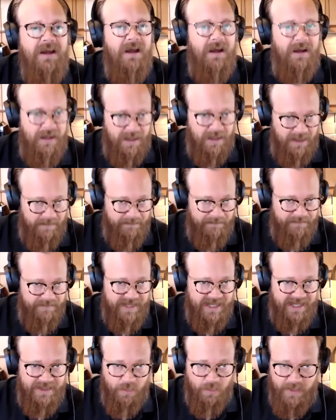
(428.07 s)

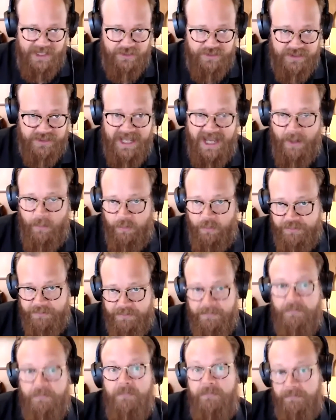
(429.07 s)
And the way you did that was
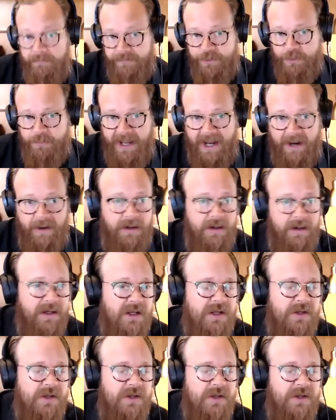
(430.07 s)
through power.